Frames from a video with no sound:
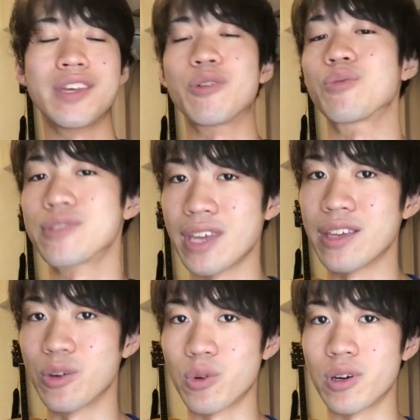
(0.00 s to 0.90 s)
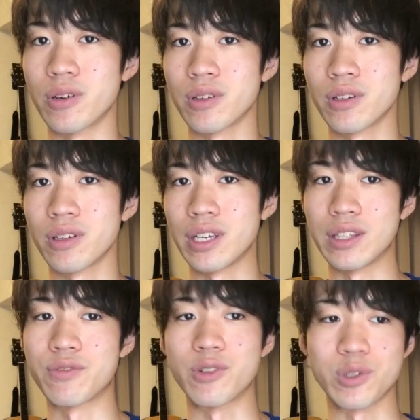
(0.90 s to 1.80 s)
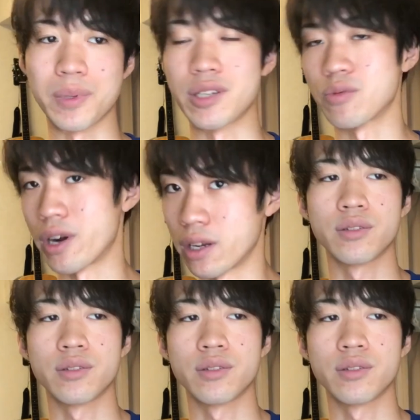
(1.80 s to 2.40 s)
they don't say the word in the first place, right?